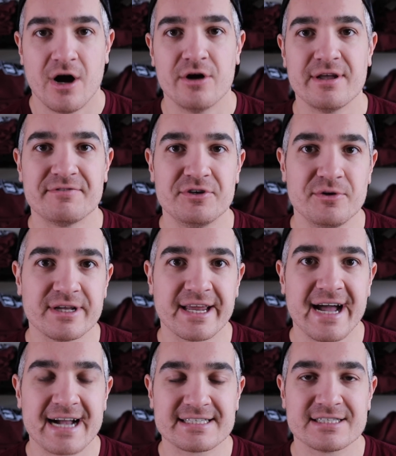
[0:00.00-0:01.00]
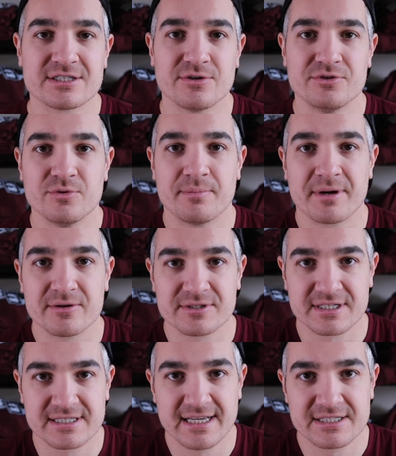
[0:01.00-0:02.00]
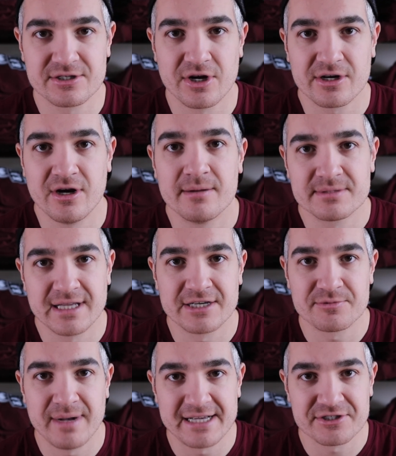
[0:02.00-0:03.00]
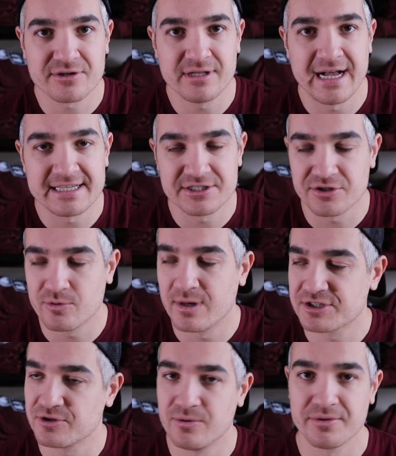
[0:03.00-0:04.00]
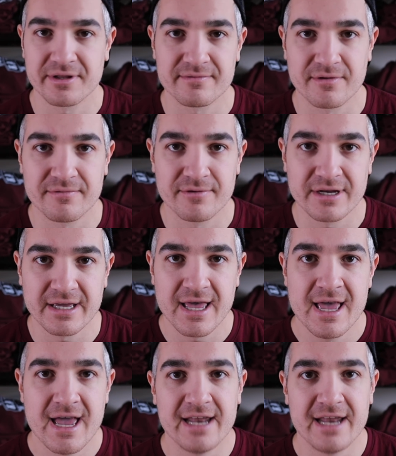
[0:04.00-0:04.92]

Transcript: All you have to do to get access is go to apparelsuccess.com slash masterclass and you can watch the whole thing for free.